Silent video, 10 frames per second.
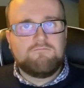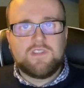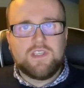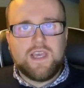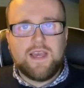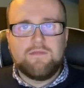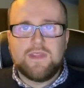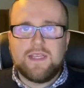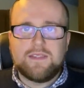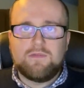So yeah,
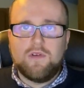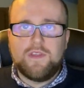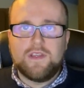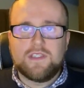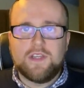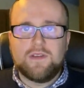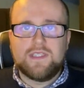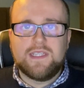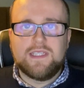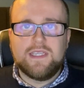that's what I think of Stoke
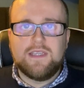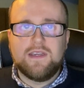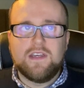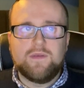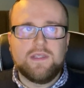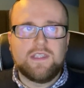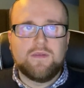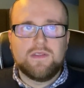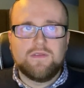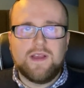City in
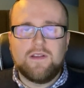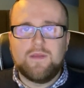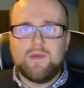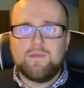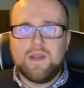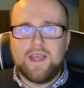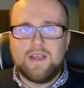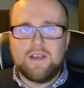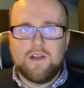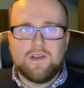terms of how they've been
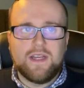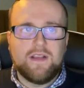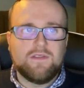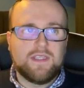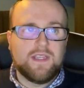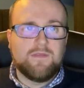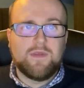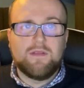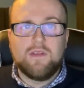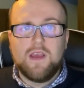playing currently. Obviously they've
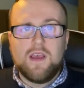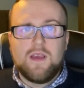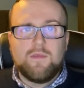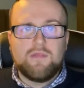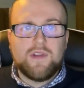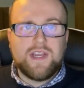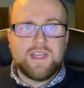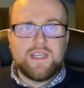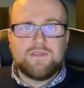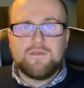been pretty
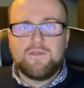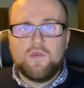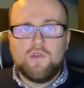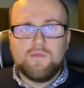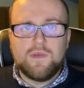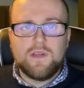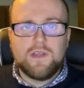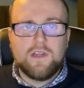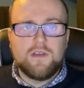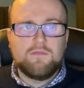decent form.
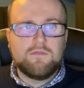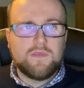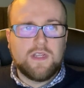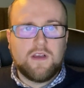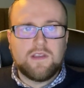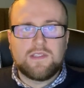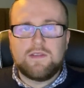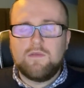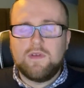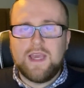The last
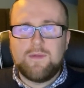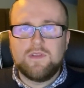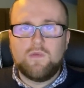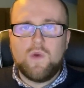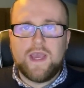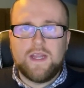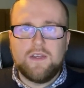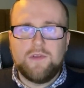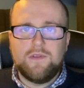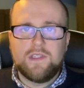game was away at
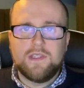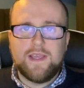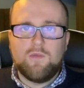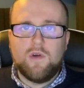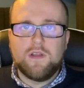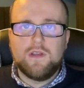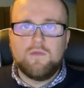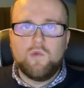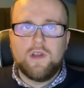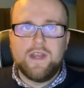Luton. They won
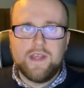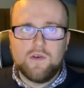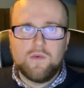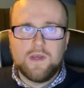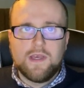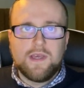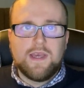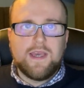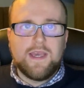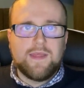1-0
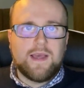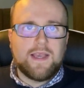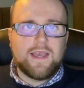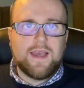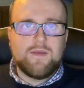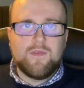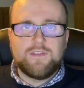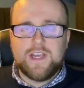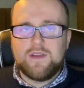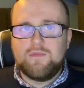in that game, with
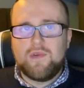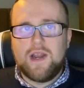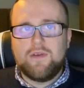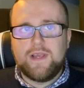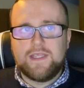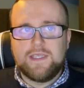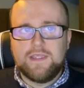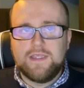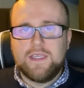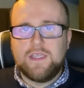Jacob Brown
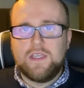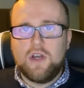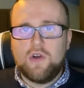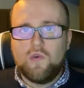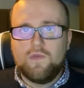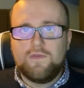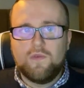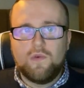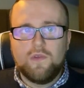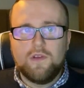getting the goal
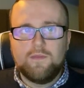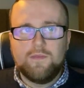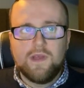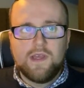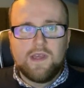for them.